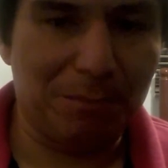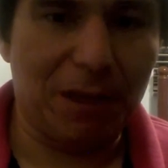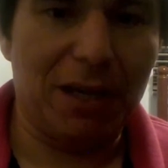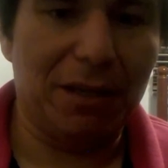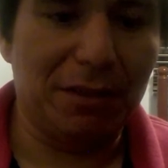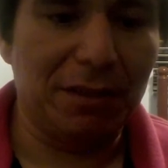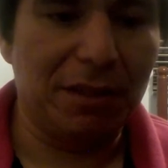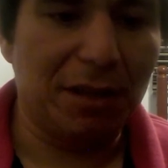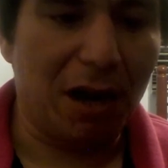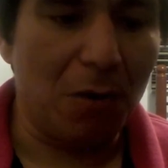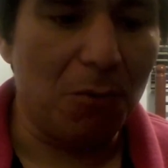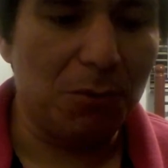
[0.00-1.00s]
and then
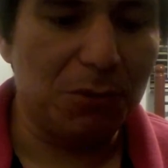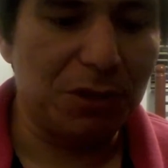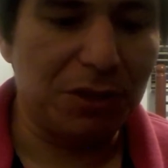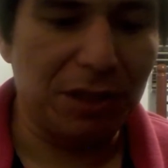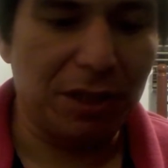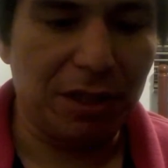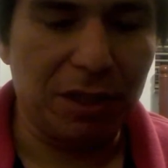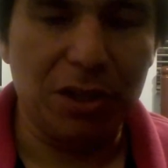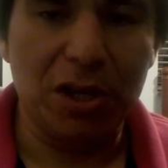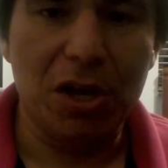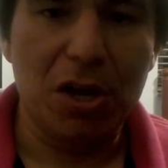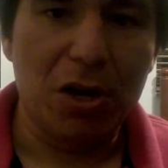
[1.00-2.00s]
I will say
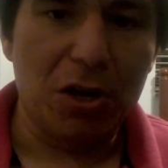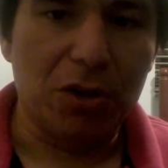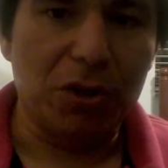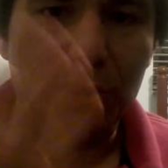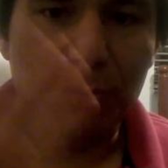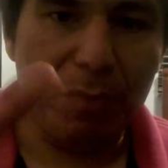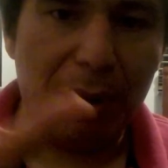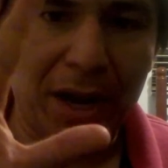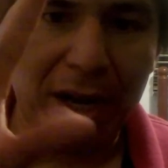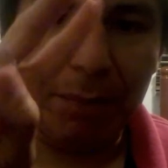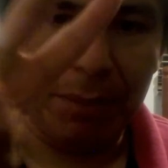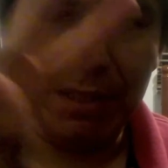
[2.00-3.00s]

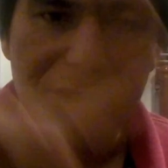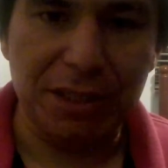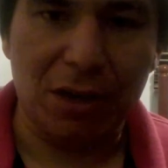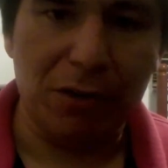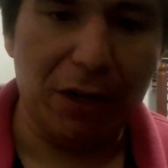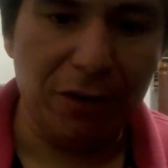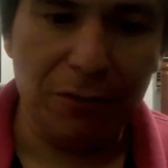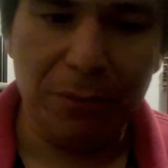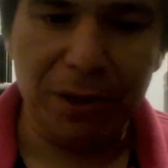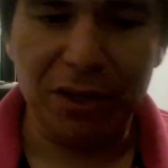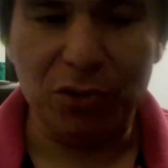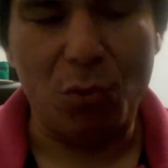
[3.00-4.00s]
goodbye, peace out,
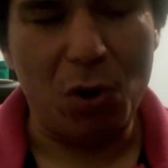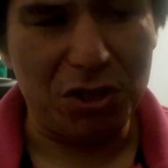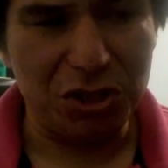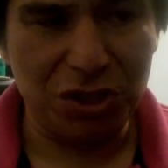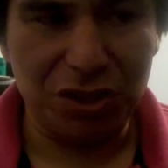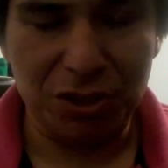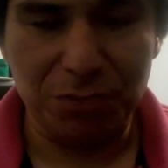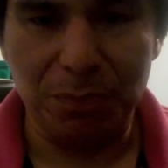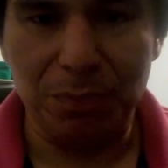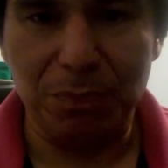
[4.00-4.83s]
everybody watching this